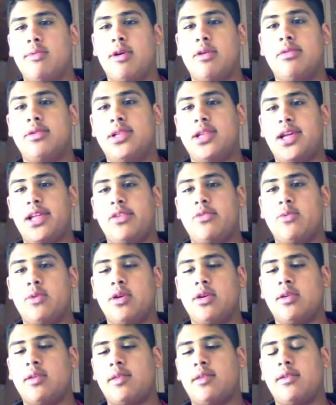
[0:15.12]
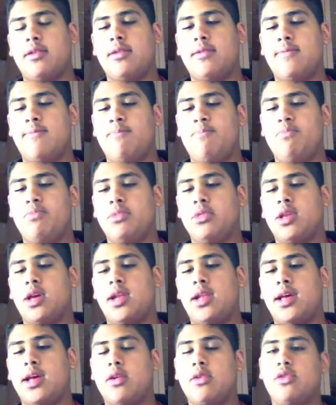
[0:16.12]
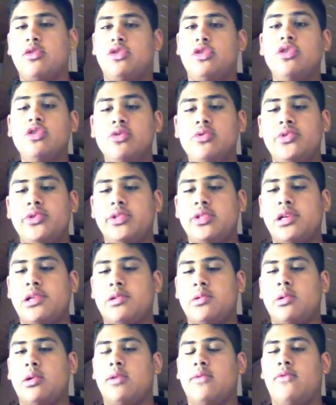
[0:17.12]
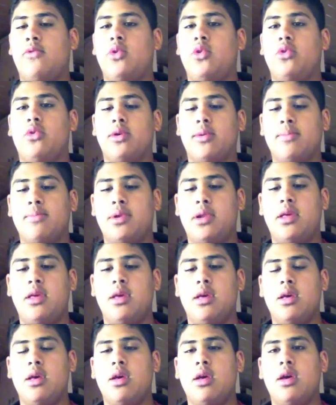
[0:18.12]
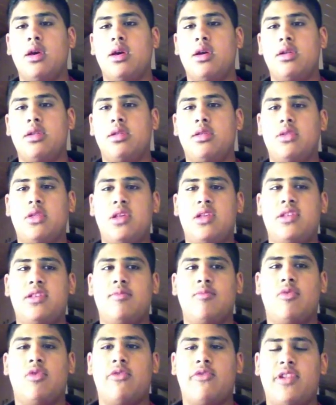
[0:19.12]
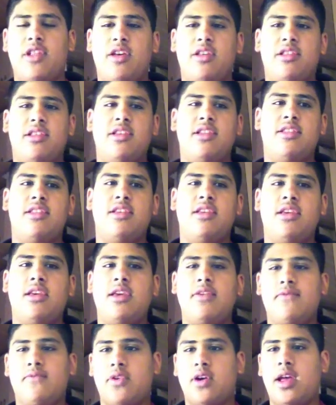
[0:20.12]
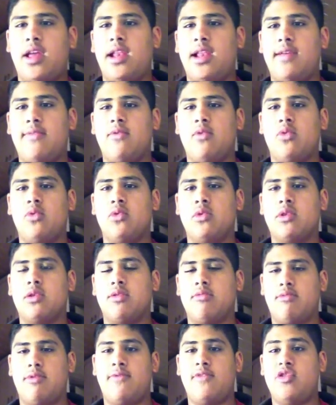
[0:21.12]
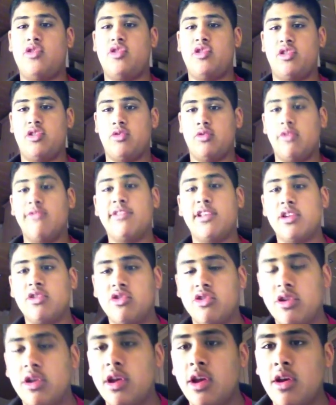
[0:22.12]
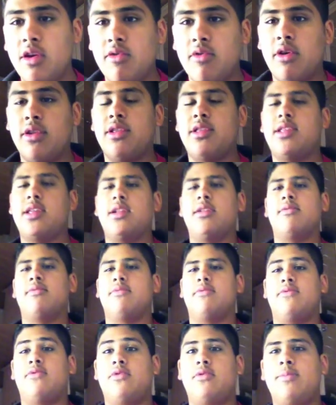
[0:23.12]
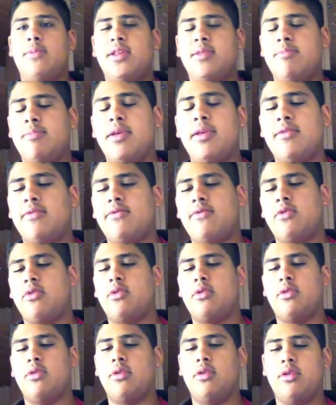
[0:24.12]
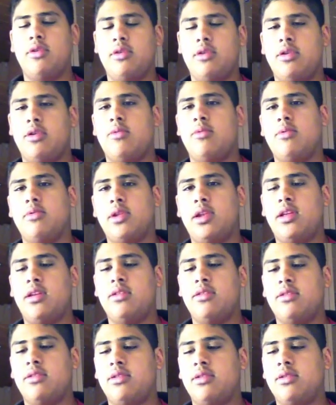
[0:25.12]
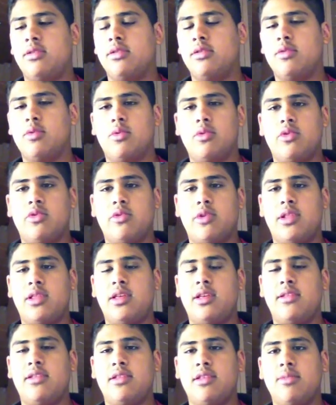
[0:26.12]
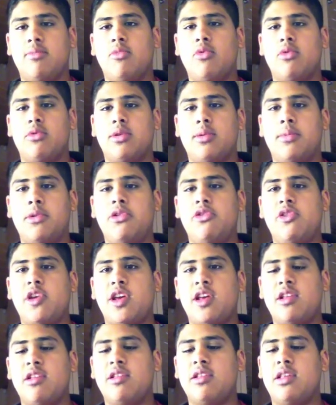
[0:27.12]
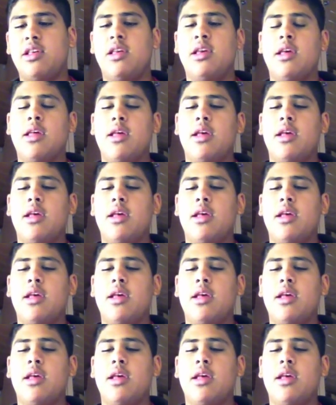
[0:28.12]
about networks and how to choose a network for your company. This is more of an ICT for A levels revision sort of session rather than for a bit for any other course or anything. It's more WJEC.